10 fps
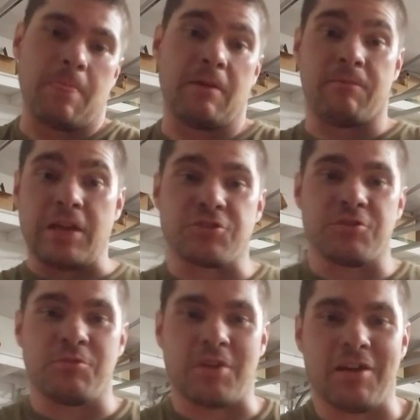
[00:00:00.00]
Eventually,
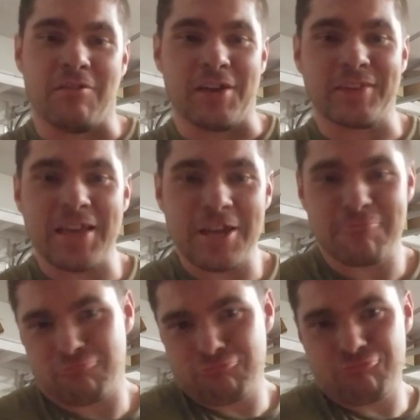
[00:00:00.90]
would I like that?
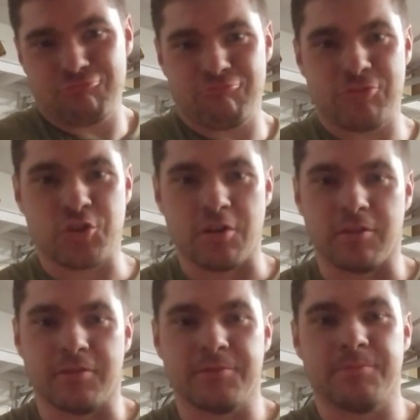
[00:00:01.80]
Sure.